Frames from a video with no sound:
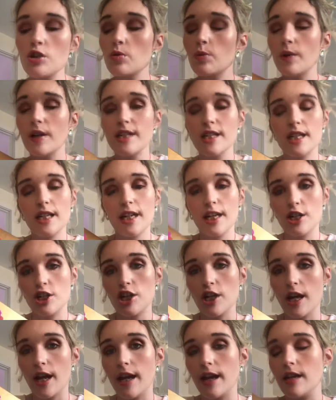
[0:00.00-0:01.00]
28
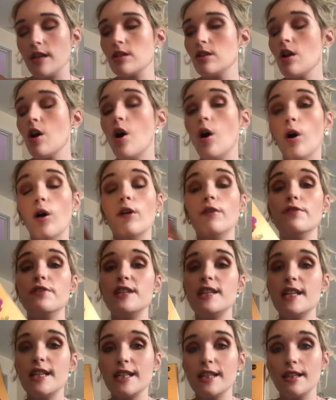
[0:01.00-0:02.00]
shades
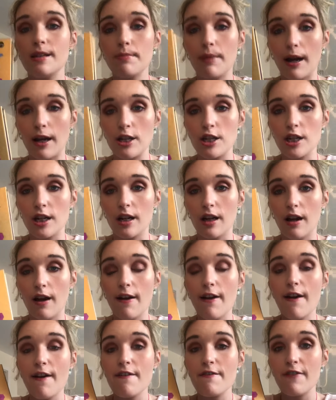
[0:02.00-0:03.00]
of Disney Magic
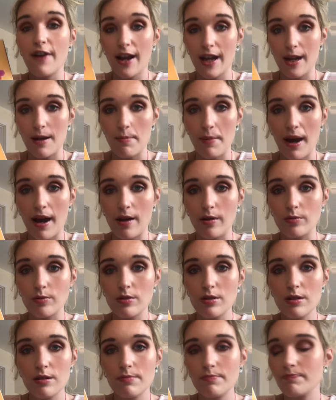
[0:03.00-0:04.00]
for
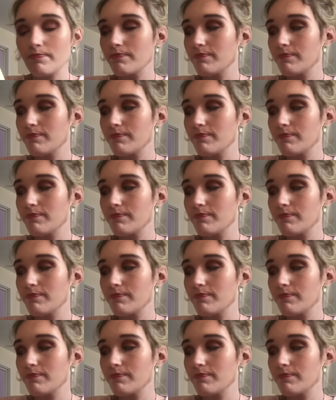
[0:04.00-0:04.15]
£8.